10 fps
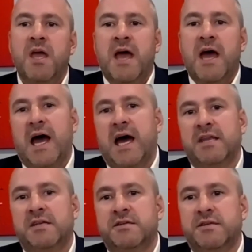
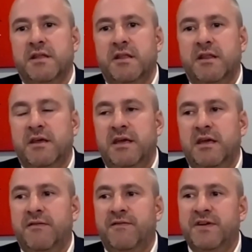And
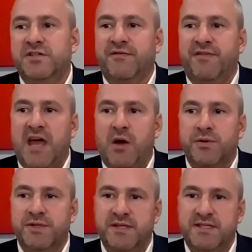the vision for that
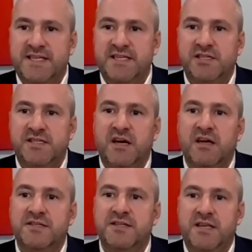was to
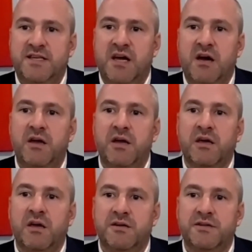digitize the entire
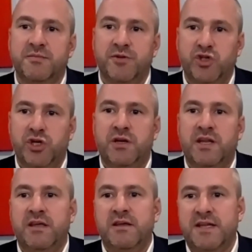customer
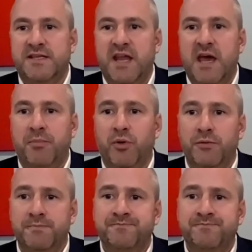journey at an airport.